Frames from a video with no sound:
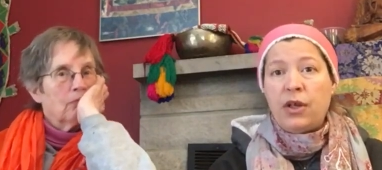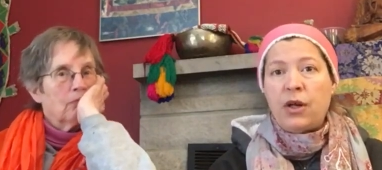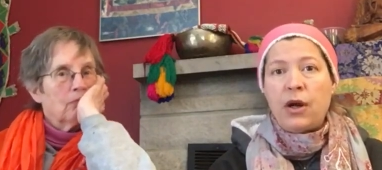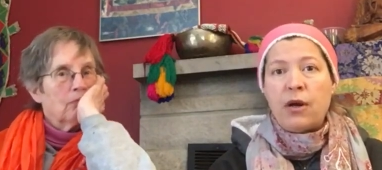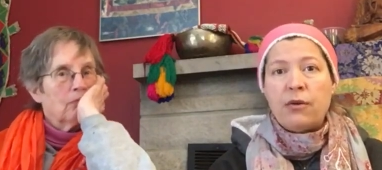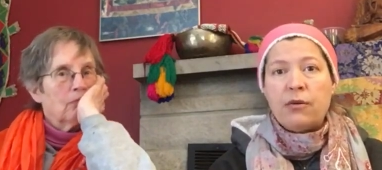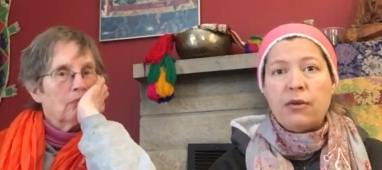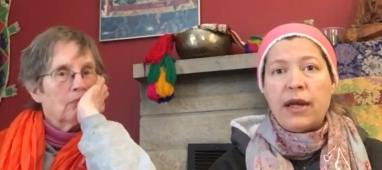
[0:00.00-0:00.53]
Speaker 1: You
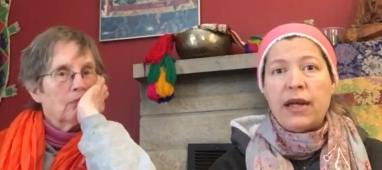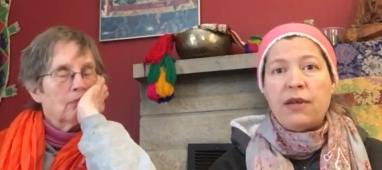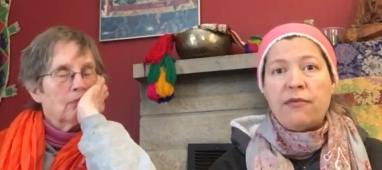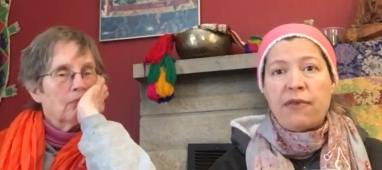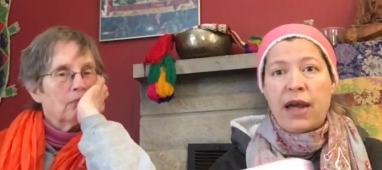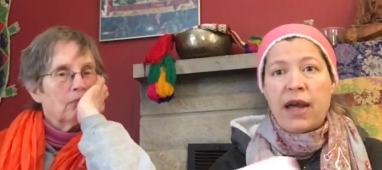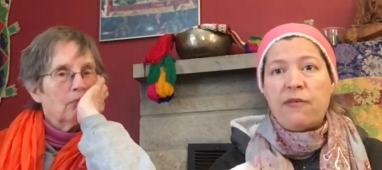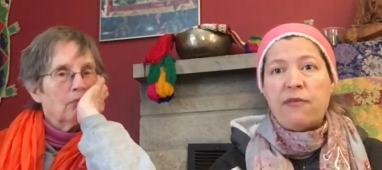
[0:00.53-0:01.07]
know, like
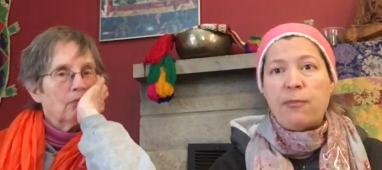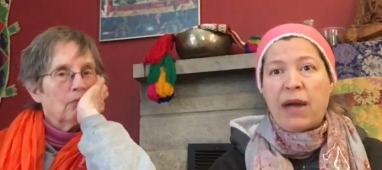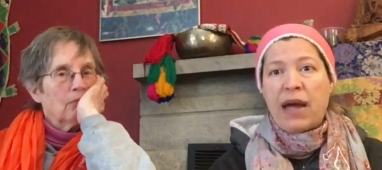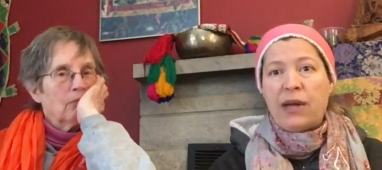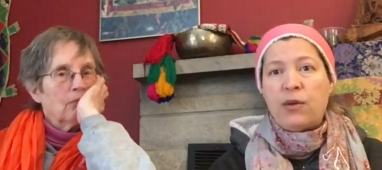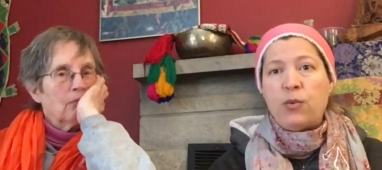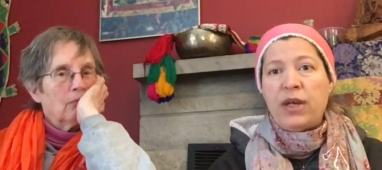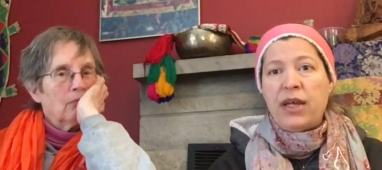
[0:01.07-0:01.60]
if I have a
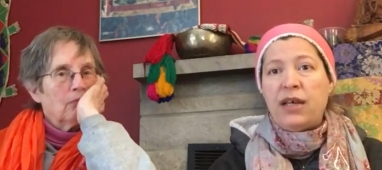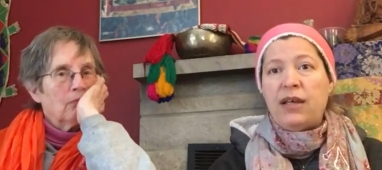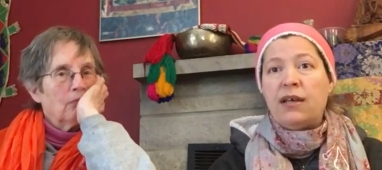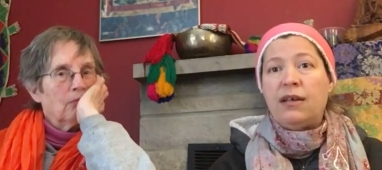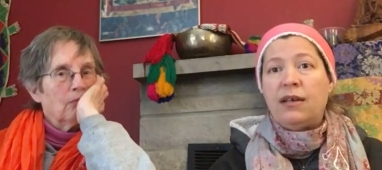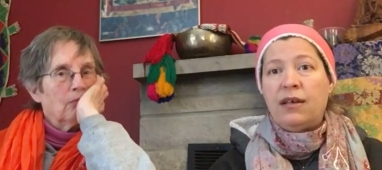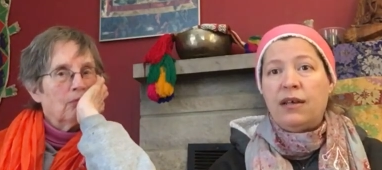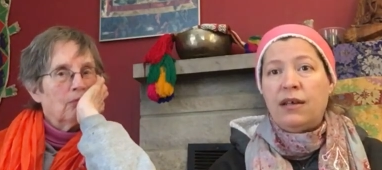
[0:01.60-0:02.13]
bad week